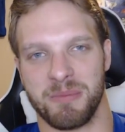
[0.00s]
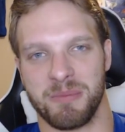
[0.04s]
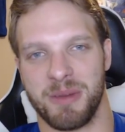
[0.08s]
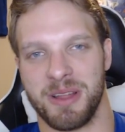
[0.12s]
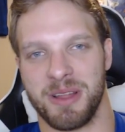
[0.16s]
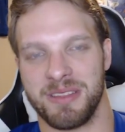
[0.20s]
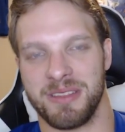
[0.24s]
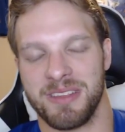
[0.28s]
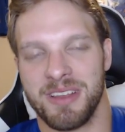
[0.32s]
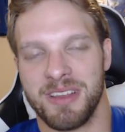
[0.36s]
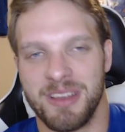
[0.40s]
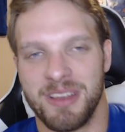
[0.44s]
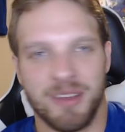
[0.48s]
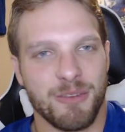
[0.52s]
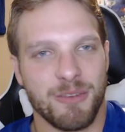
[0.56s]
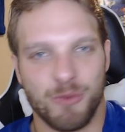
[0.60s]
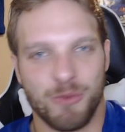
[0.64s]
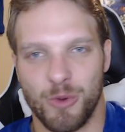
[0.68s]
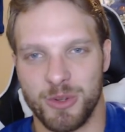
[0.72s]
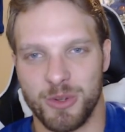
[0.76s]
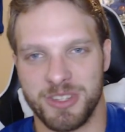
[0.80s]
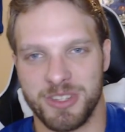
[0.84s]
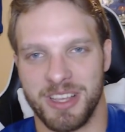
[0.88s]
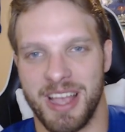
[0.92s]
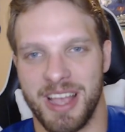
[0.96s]
but of
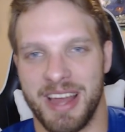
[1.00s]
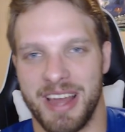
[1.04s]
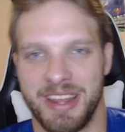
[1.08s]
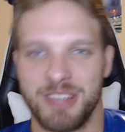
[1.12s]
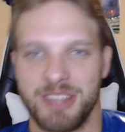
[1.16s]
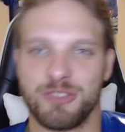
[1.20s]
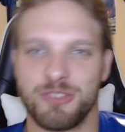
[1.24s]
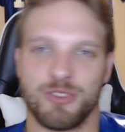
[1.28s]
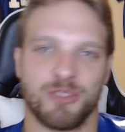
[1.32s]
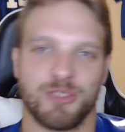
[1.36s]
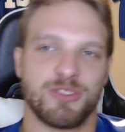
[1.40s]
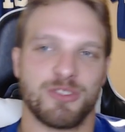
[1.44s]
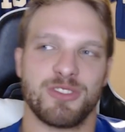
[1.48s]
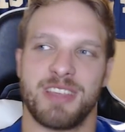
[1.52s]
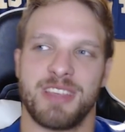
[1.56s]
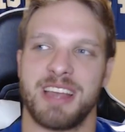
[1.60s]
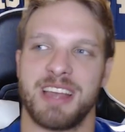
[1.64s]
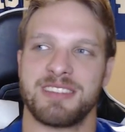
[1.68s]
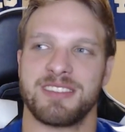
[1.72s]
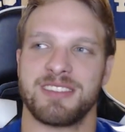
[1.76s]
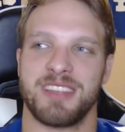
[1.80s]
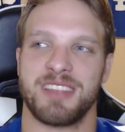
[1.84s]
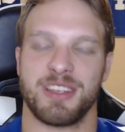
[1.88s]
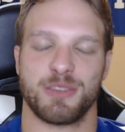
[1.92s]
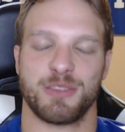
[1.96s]
course he got injured, so
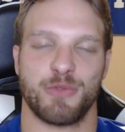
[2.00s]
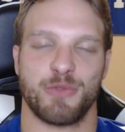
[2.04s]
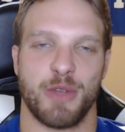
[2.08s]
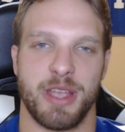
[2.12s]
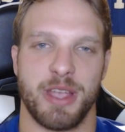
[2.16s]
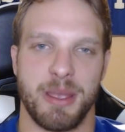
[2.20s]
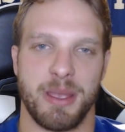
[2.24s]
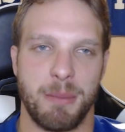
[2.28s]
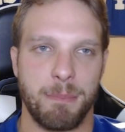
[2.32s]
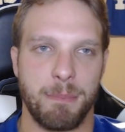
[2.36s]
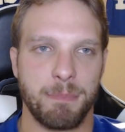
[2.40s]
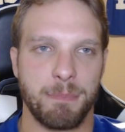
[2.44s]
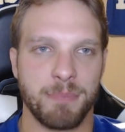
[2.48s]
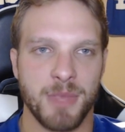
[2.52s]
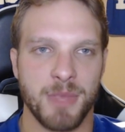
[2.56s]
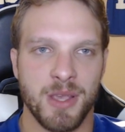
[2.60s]
that stinks for him.